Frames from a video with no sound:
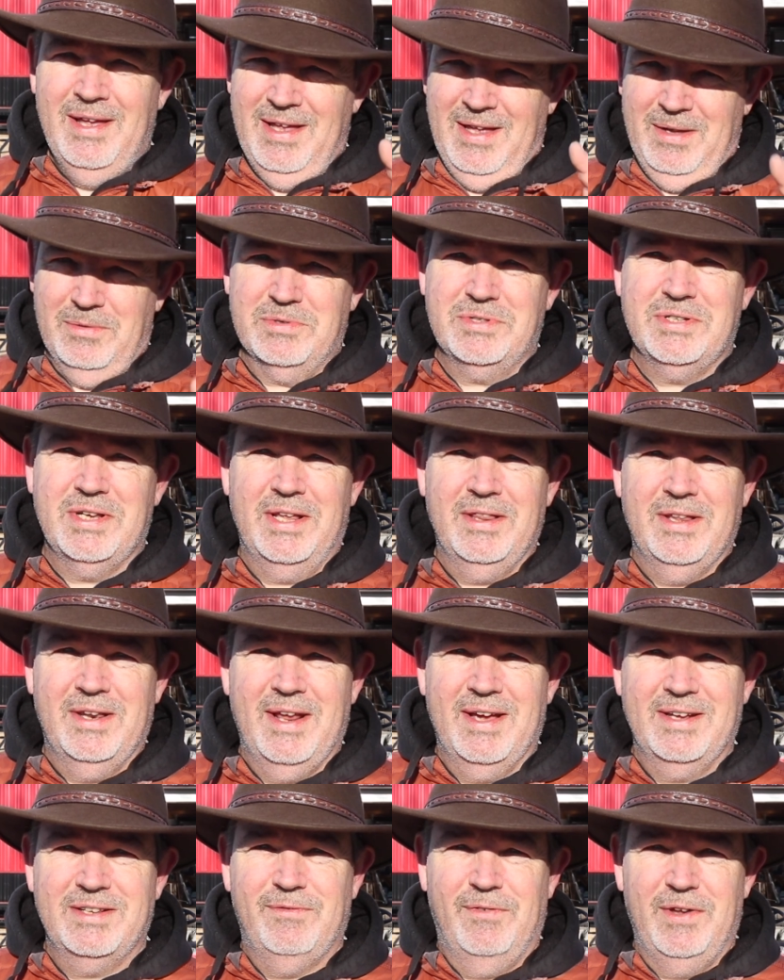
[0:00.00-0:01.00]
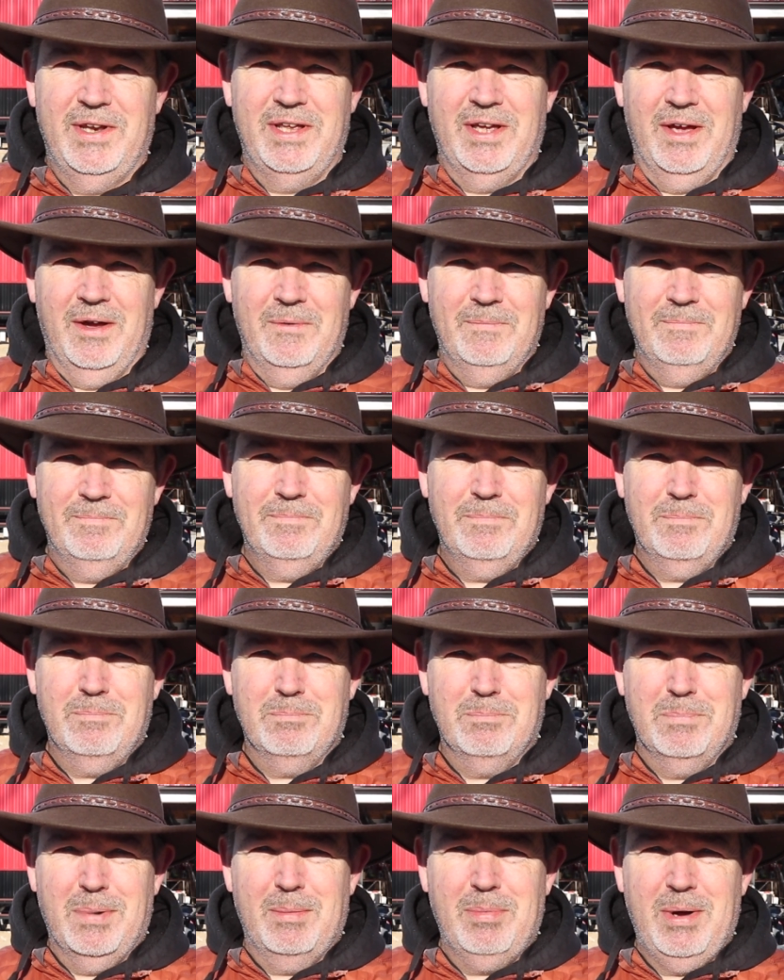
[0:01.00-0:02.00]
We'll see you in the next video.
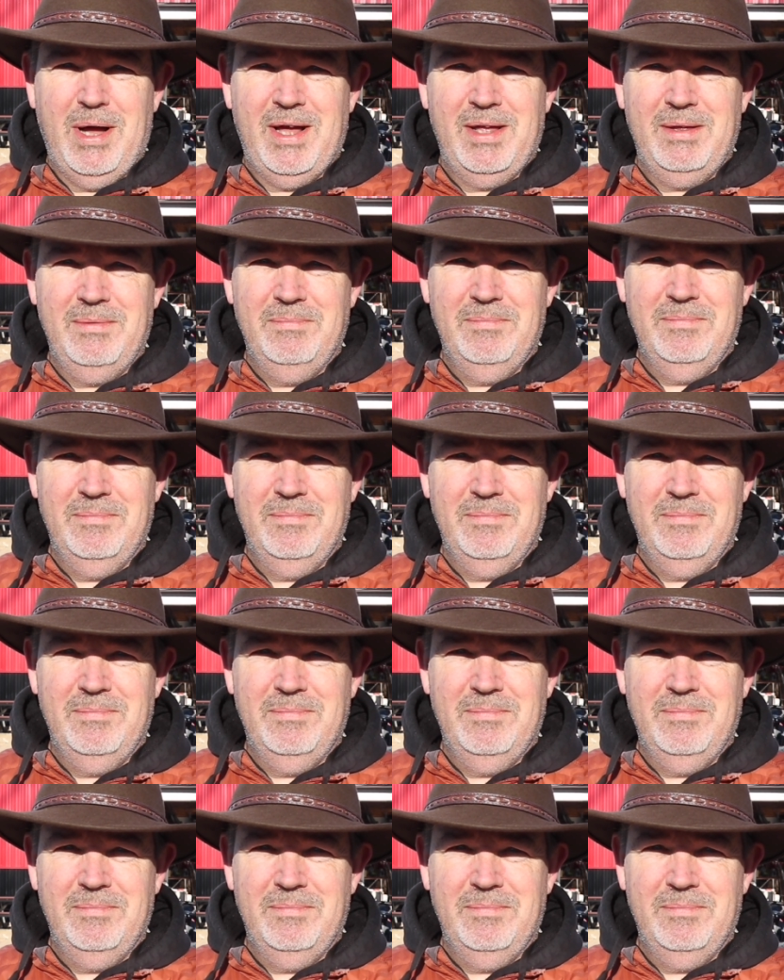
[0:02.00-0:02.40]
Bye-bye.